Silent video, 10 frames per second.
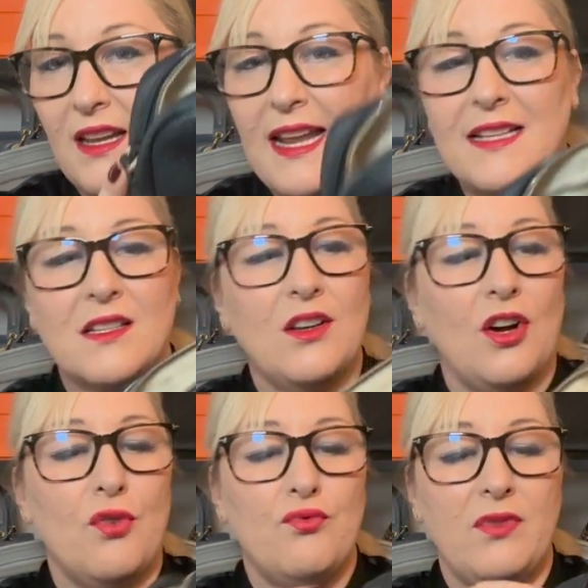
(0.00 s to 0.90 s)
It's got
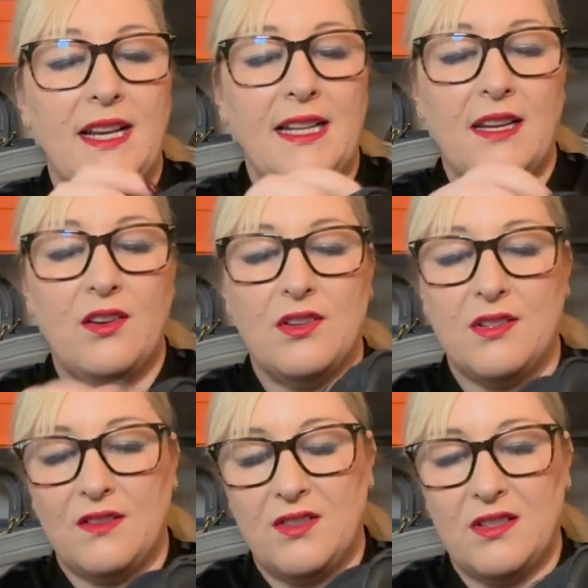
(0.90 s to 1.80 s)
a really good, I
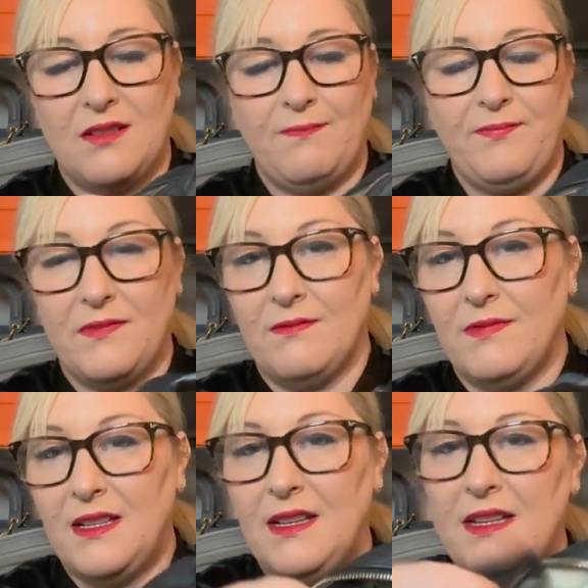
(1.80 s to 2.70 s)
just
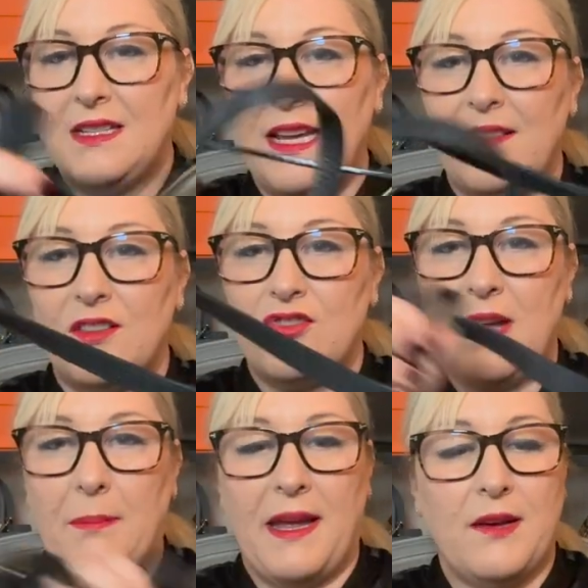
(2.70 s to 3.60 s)
take the
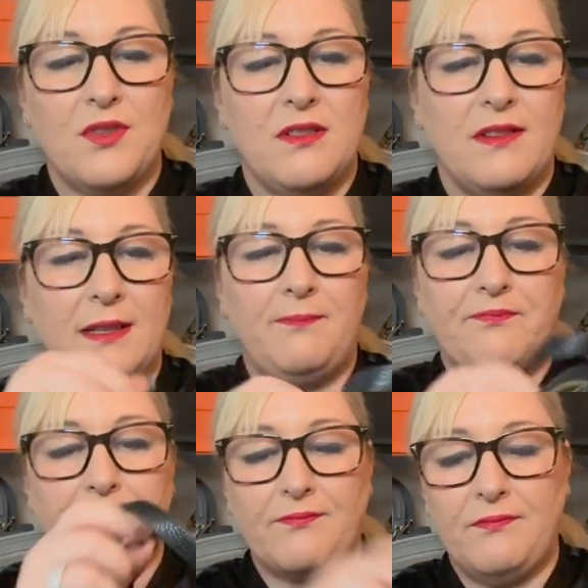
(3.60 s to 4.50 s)
strap out of it.
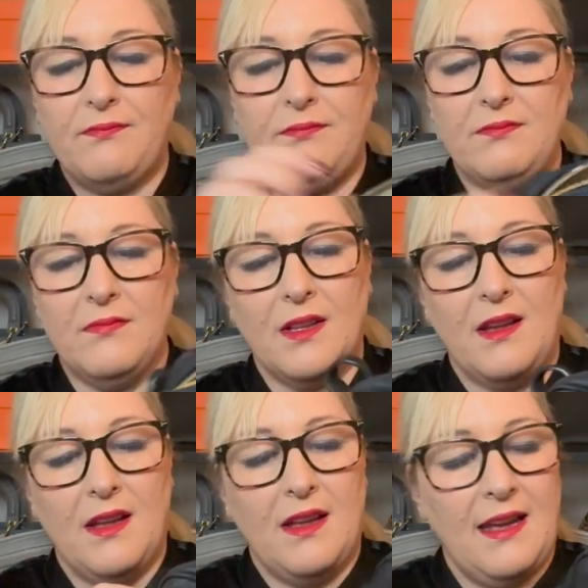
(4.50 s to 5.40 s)

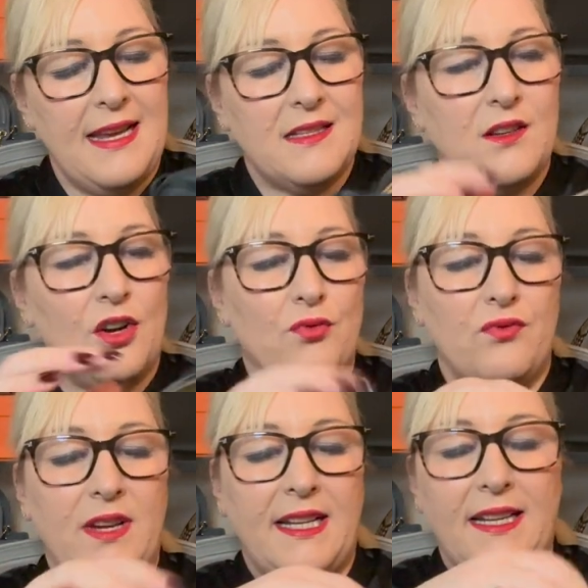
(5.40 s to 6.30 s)
It's got a
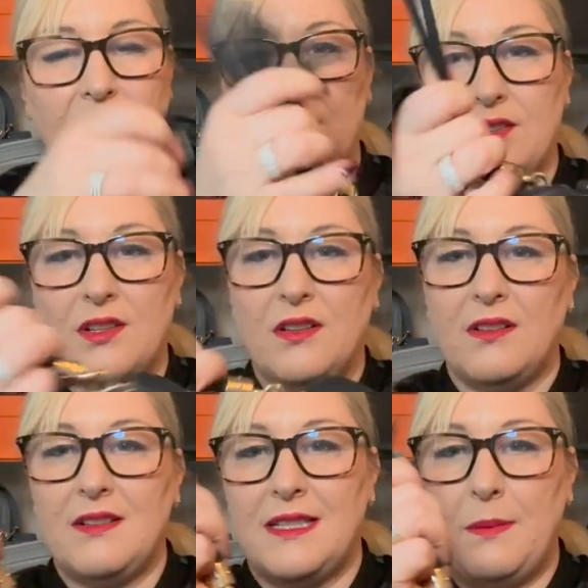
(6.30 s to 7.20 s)
really good
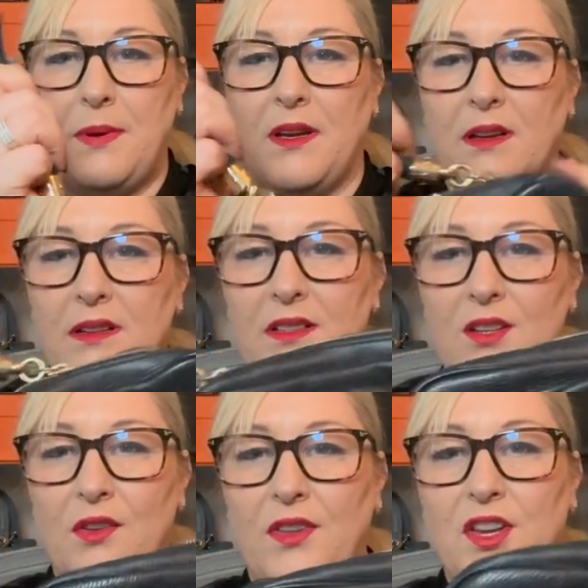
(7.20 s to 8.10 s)
zipper
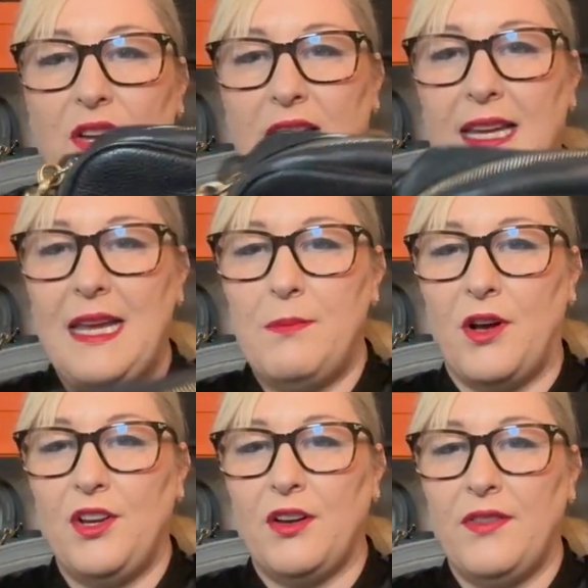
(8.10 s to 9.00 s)
so that you can keep all
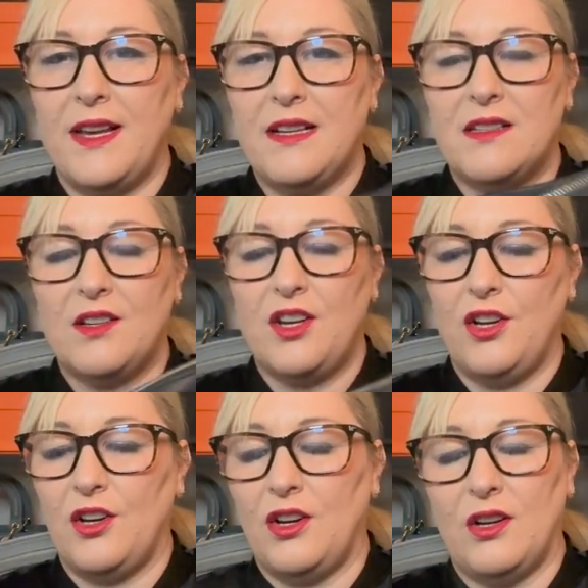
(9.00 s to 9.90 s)
your things
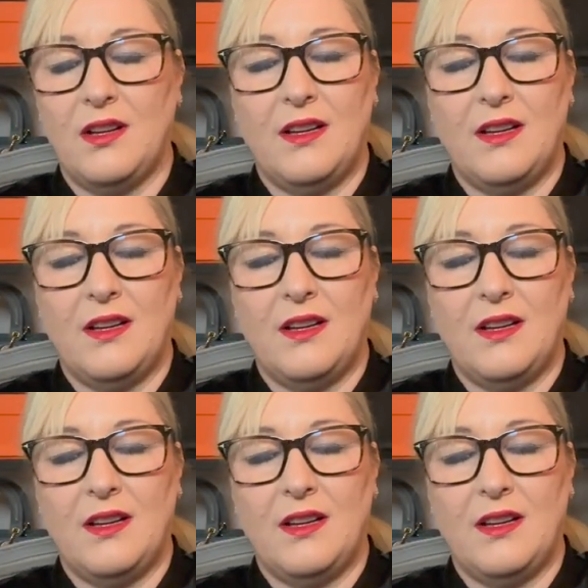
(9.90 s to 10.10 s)
secure.